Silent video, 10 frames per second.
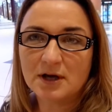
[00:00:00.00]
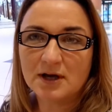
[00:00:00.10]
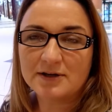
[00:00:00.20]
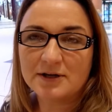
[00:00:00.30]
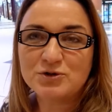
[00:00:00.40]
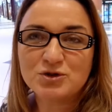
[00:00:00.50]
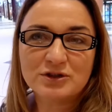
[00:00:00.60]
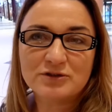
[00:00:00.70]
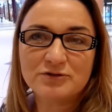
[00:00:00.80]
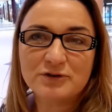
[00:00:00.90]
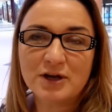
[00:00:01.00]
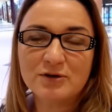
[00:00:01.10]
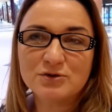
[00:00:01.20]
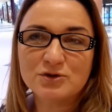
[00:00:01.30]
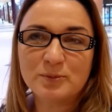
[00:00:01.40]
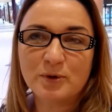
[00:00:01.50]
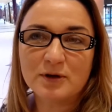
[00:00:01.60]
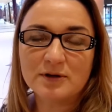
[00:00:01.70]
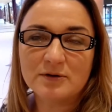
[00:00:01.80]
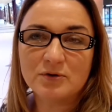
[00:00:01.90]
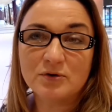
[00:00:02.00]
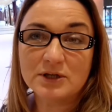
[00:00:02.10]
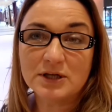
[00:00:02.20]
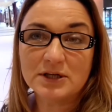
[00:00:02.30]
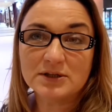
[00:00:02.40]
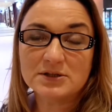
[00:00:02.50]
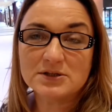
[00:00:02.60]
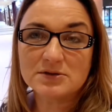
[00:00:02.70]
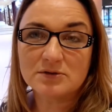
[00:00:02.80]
And I'm sure if I go to Poland now, or England,